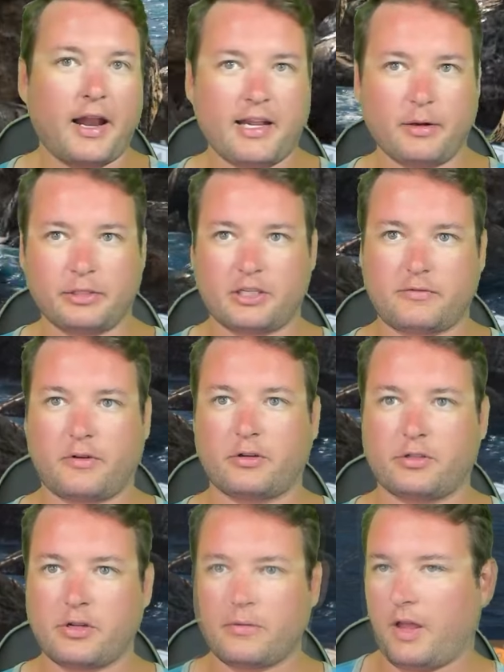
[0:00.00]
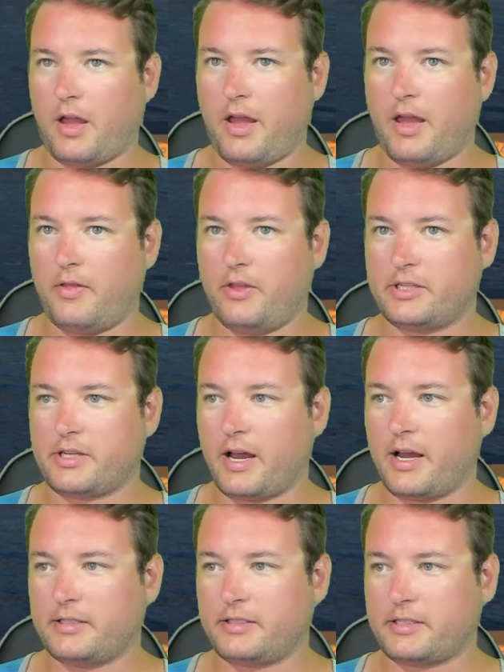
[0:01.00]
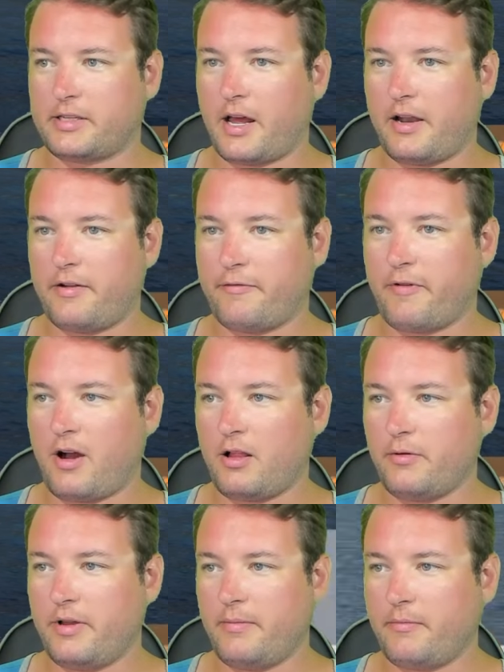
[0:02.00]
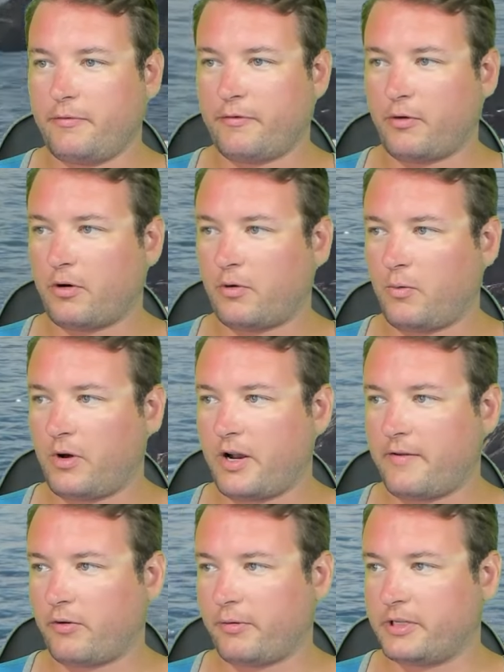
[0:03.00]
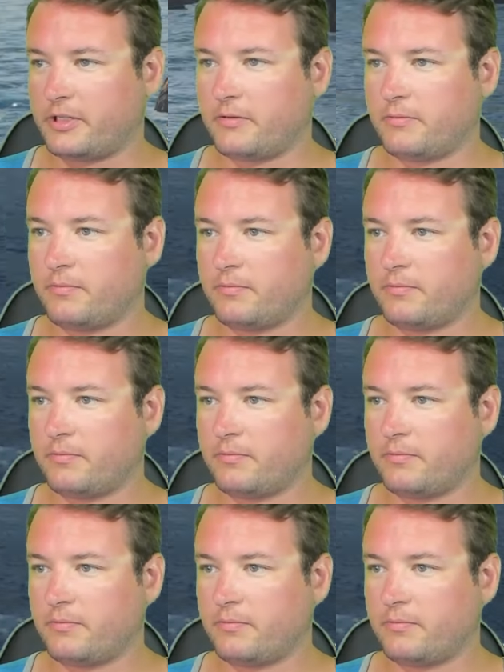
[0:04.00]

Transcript: got to deal with this first. And this guy's decided to follow him for whatever reason.